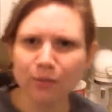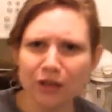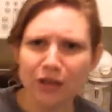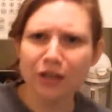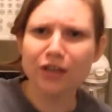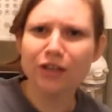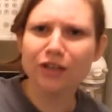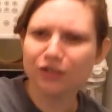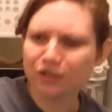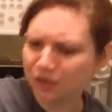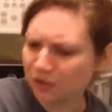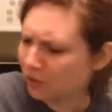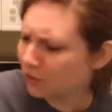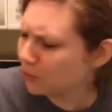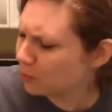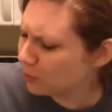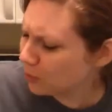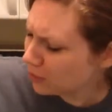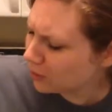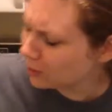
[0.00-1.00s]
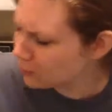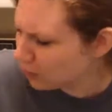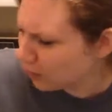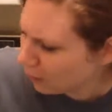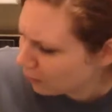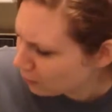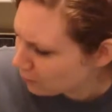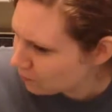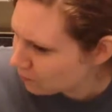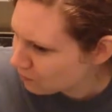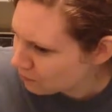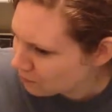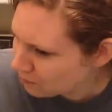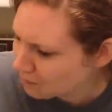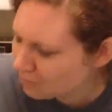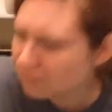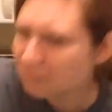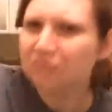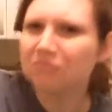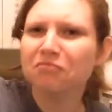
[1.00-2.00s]
be a superhero.
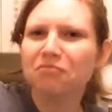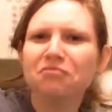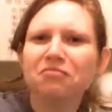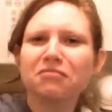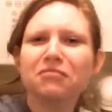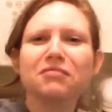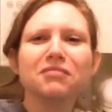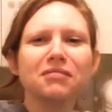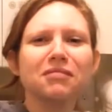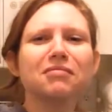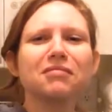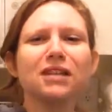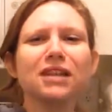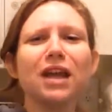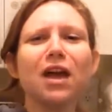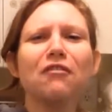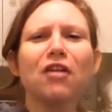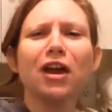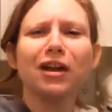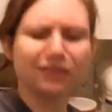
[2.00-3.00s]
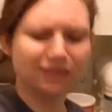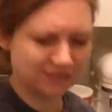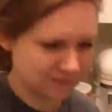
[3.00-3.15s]
Never.